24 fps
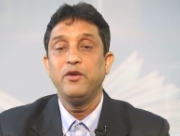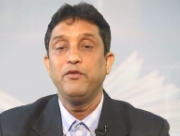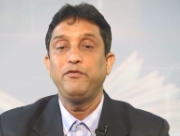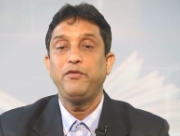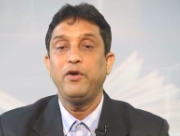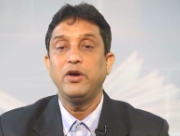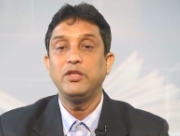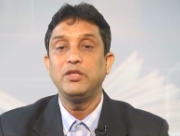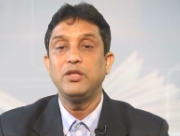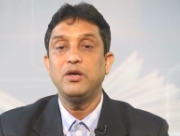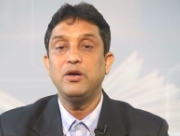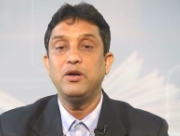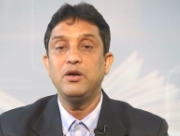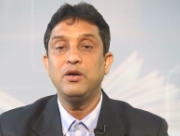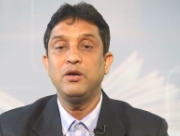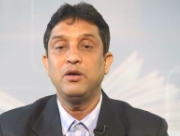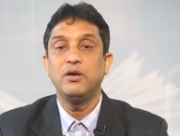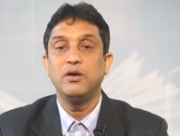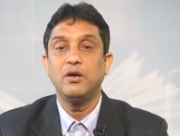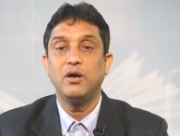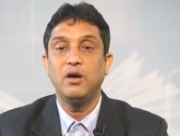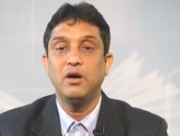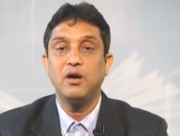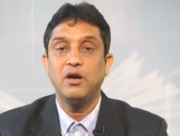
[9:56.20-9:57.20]

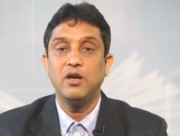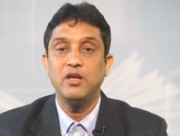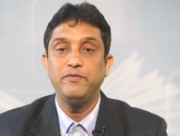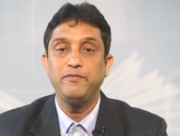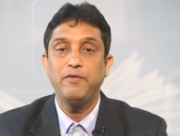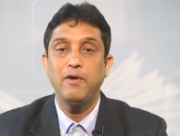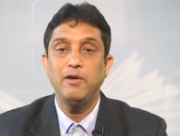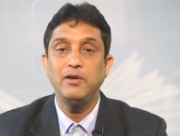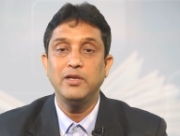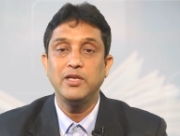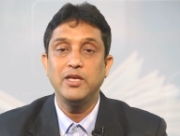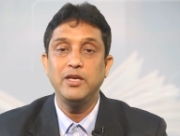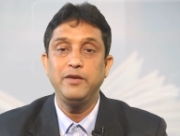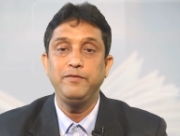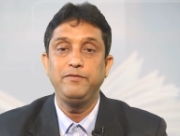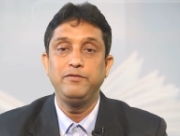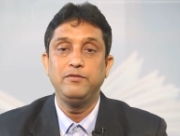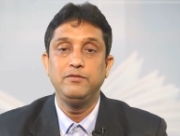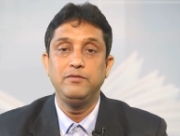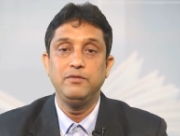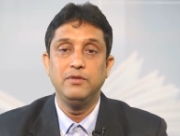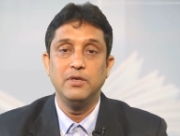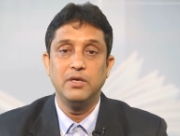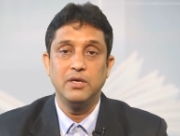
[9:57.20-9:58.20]
Further, if I will give
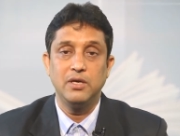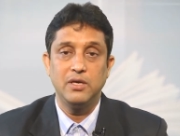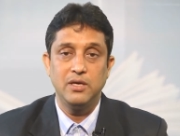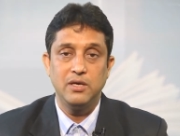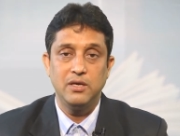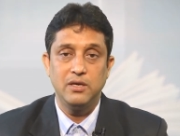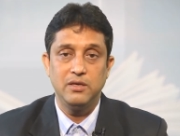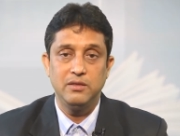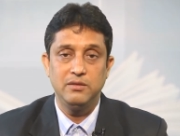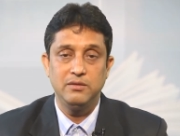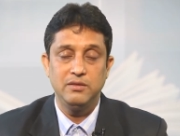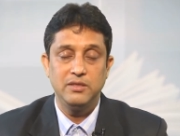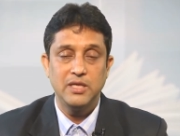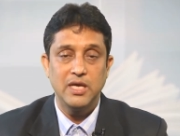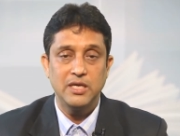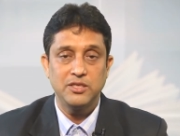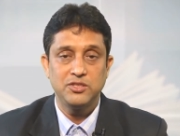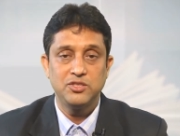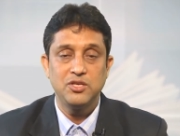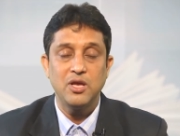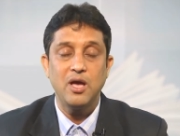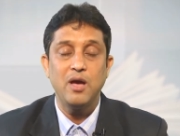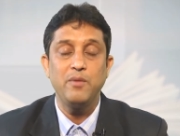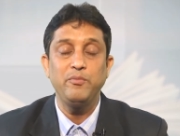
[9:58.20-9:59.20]
the
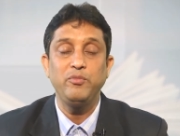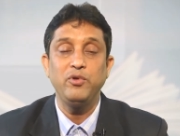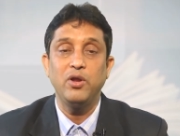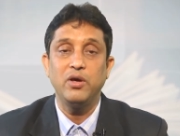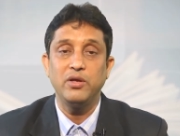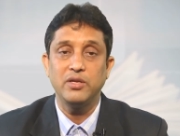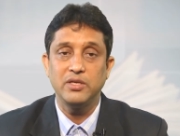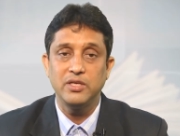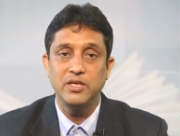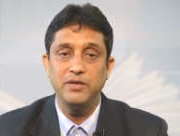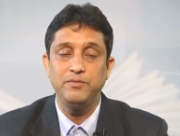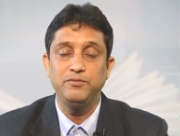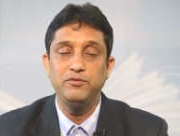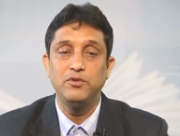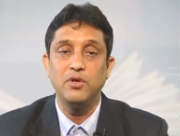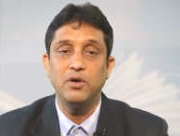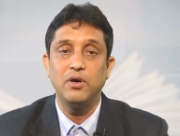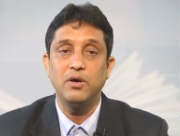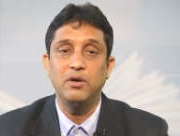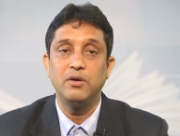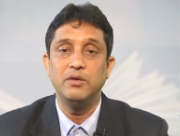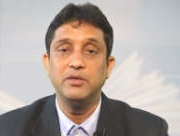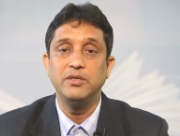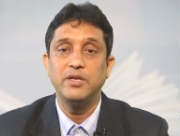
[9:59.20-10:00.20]
example or give
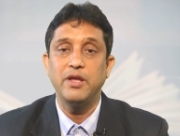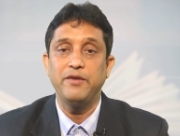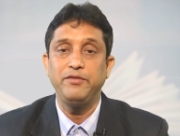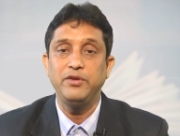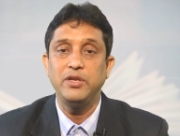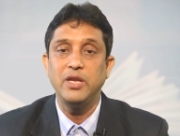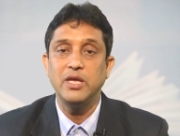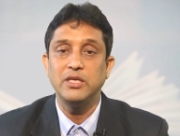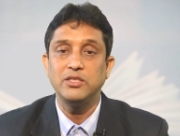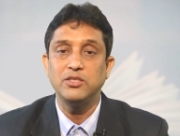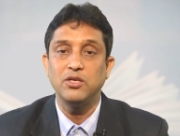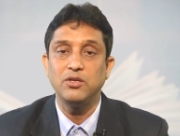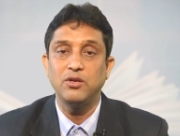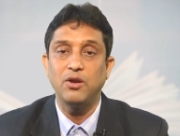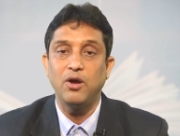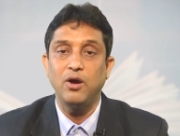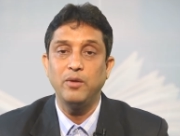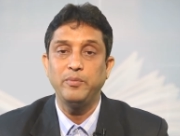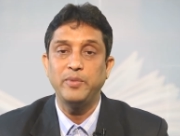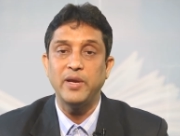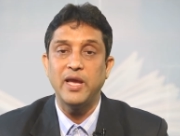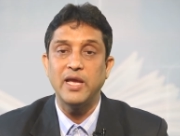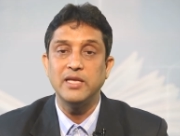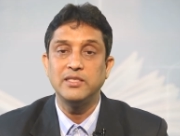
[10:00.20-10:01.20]
the definition
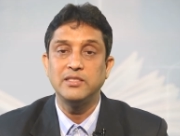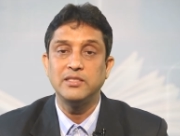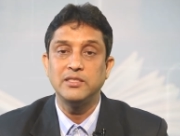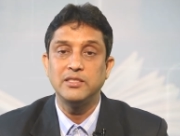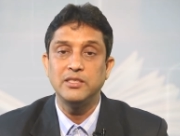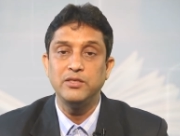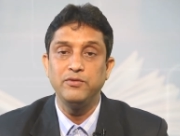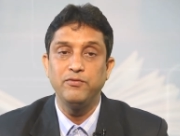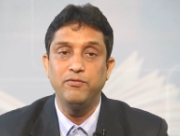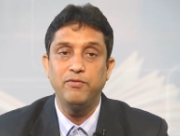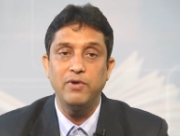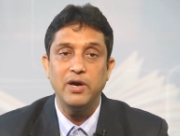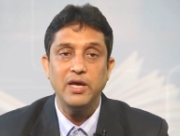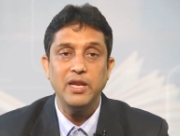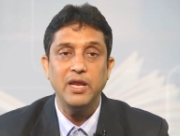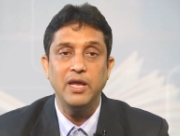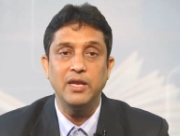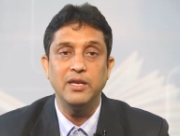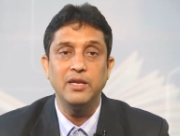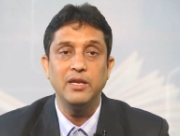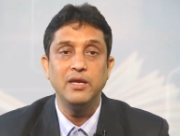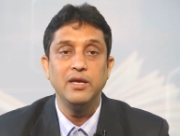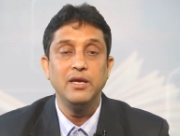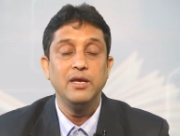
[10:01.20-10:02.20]
of H.C. Warren,